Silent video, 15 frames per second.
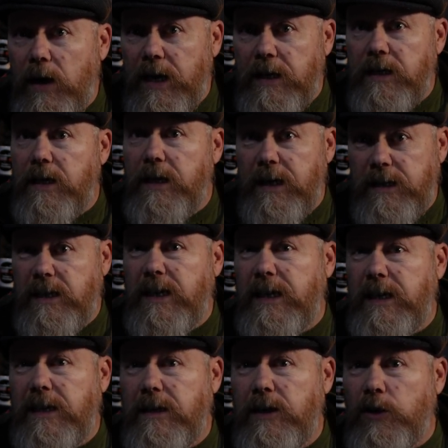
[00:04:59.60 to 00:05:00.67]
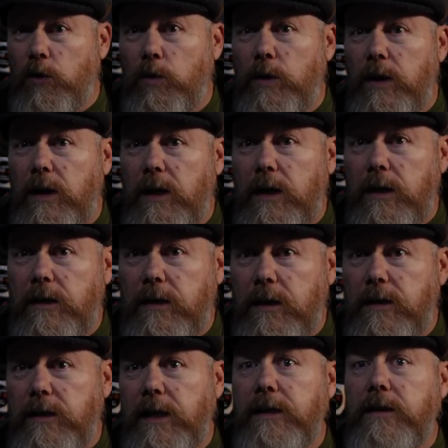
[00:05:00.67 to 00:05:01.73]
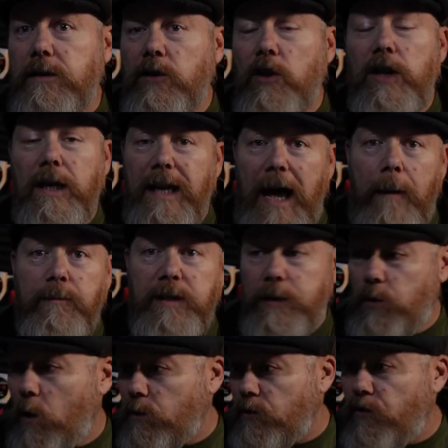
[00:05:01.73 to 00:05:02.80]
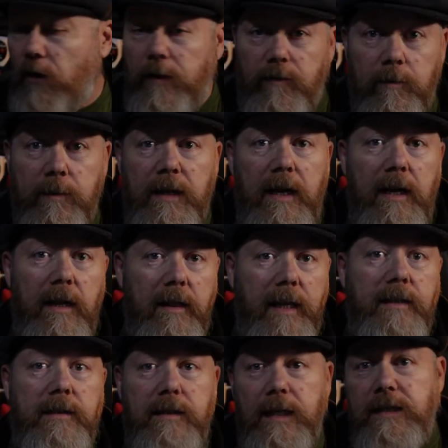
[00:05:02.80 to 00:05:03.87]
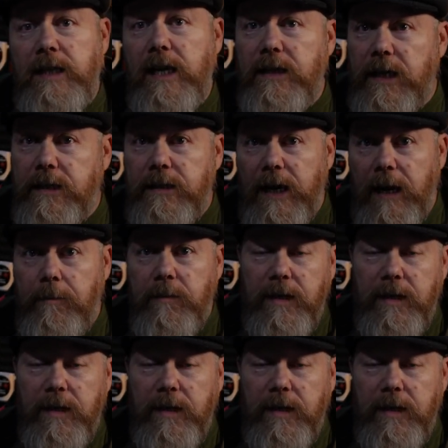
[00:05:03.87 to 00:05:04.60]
in the in the you know, the, the, not the labs. They go out and drive them. They they take their time.